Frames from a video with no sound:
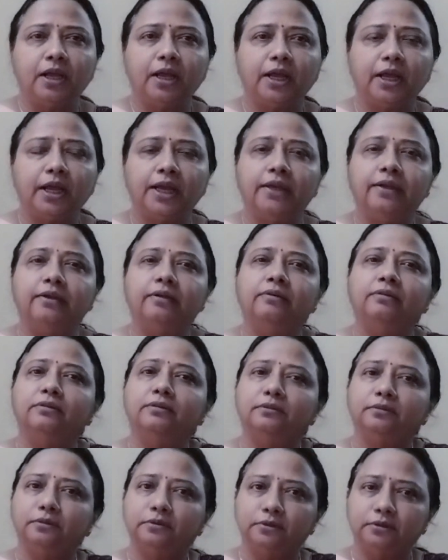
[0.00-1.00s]
And
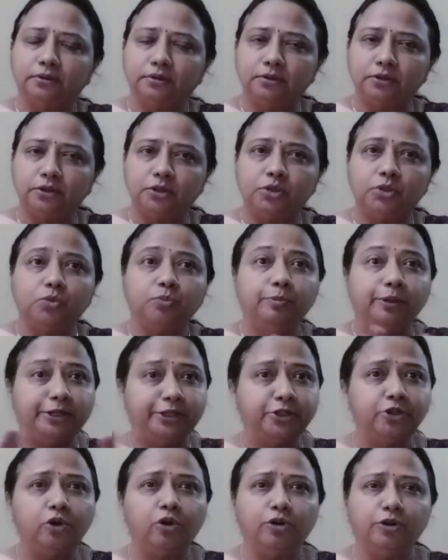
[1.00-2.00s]
to
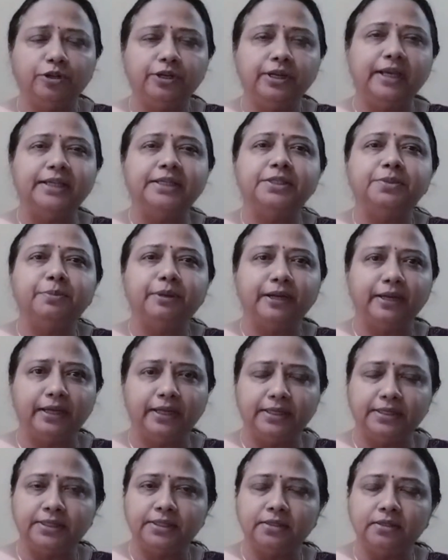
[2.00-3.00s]
better organize my
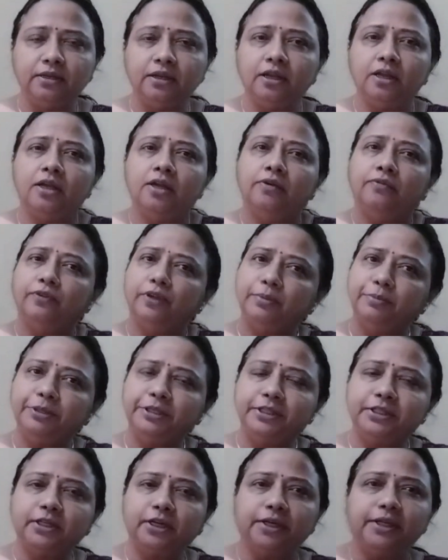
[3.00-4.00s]
lesson, we'll be
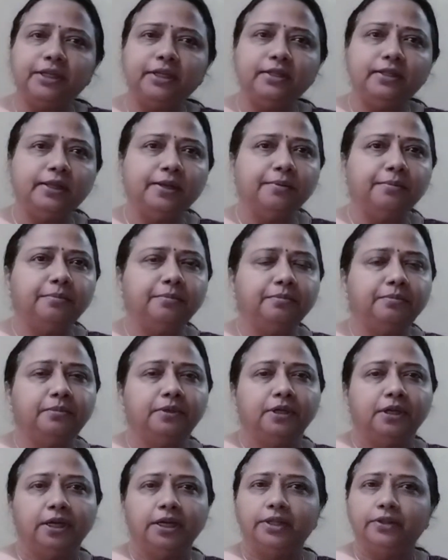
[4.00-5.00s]
studying them
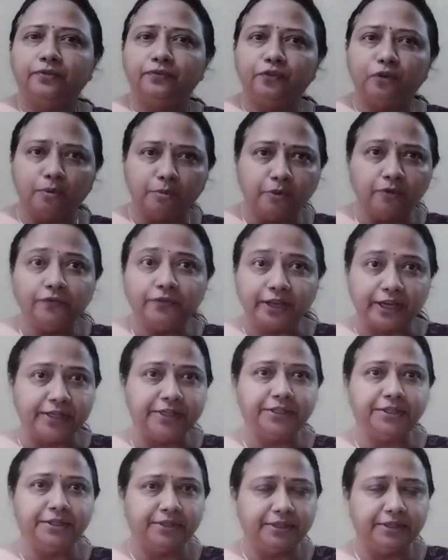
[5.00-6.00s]
in the form of
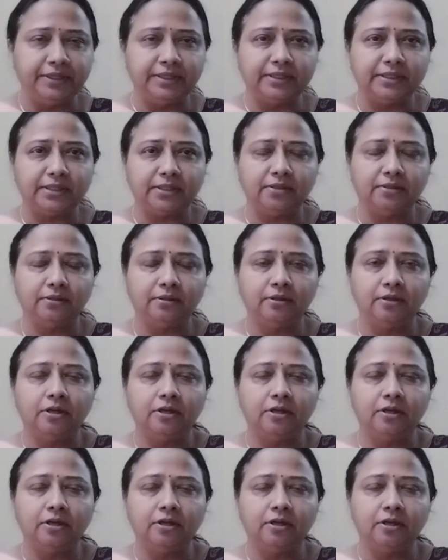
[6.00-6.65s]
categories.